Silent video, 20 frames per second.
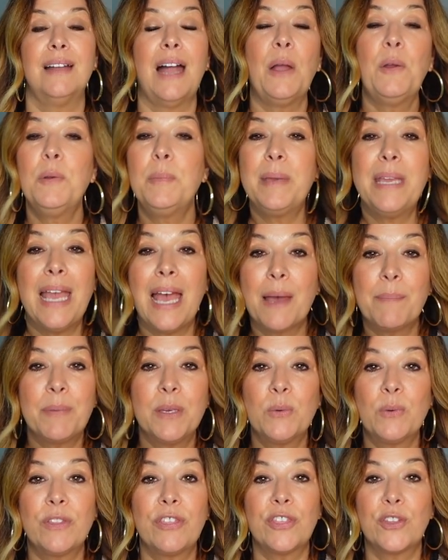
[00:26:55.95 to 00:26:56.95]
I would be
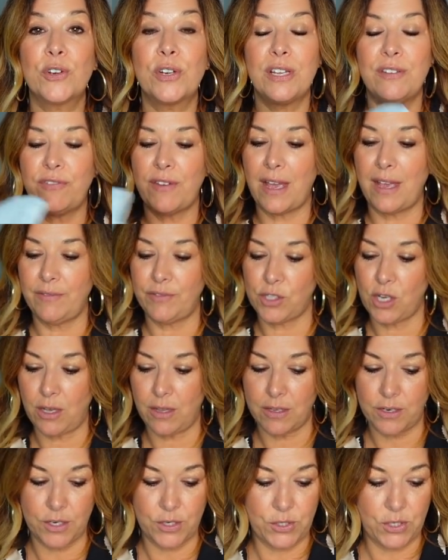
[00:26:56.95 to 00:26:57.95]
happy with thirty-five
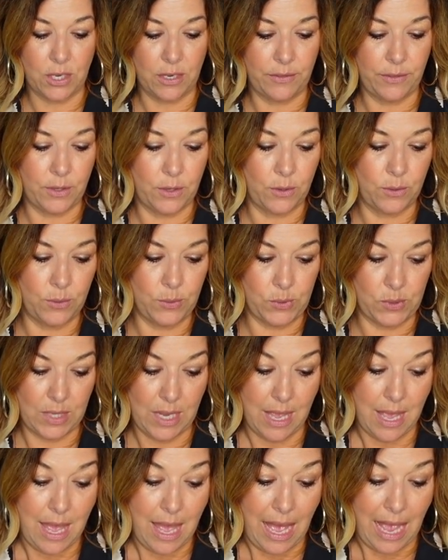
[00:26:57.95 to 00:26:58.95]
dollars on
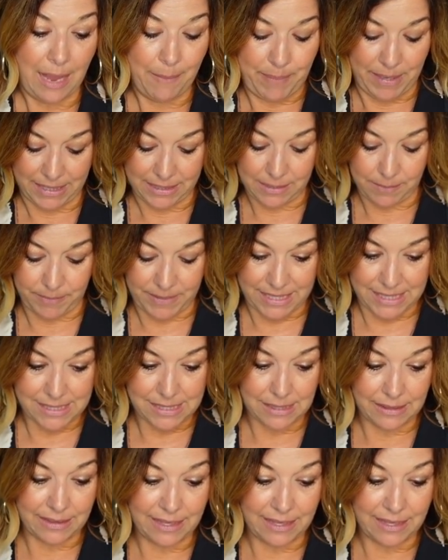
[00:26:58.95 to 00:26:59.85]
those. I picked up these